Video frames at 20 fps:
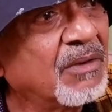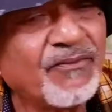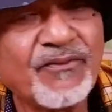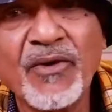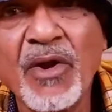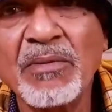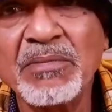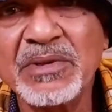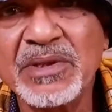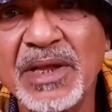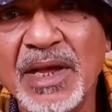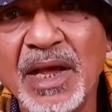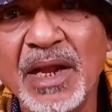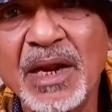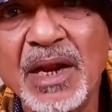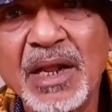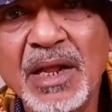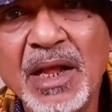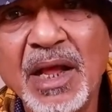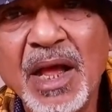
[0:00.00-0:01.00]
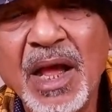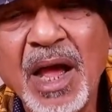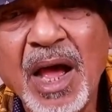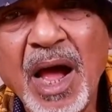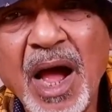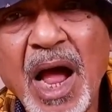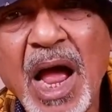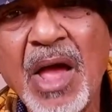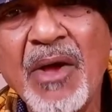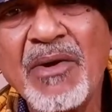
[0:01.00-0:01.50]
From there,
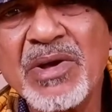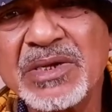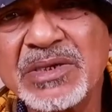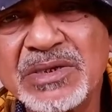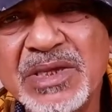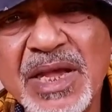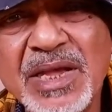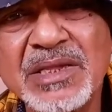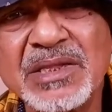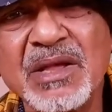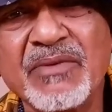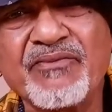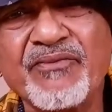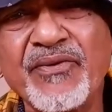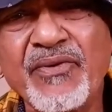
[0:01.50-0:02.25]
I was seeing the